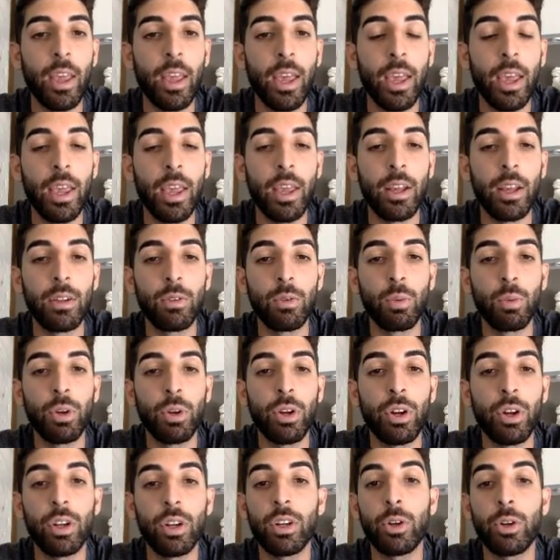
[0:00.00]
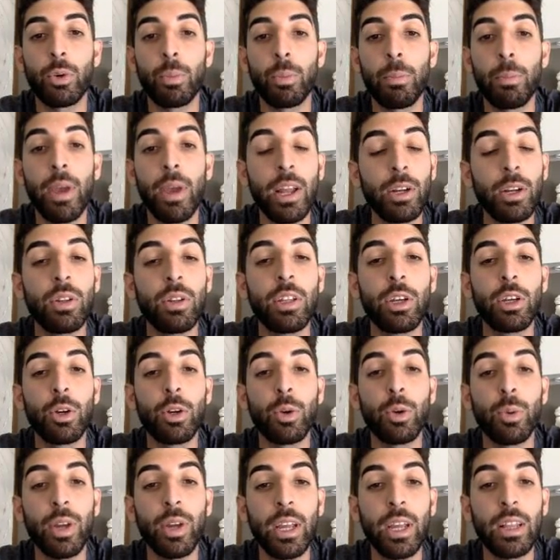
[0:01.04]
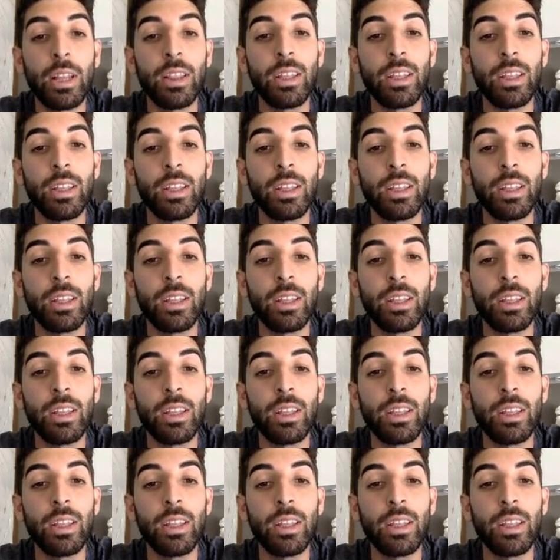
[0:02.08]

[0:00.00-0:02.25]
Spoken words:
and we are going to manually create